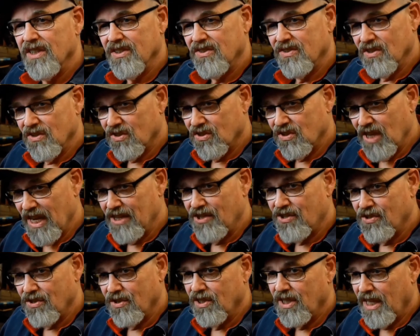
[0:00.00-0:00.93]
it's
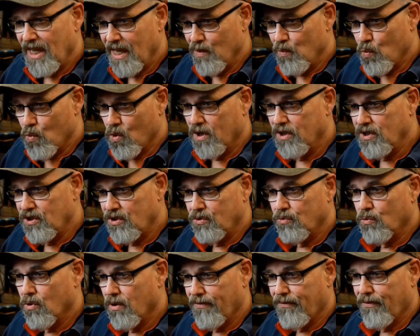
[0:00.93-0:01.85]
essentially, in one
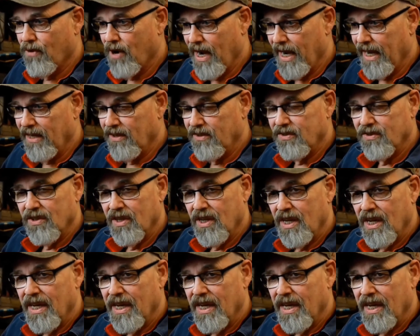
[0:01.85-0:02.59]
short phrase,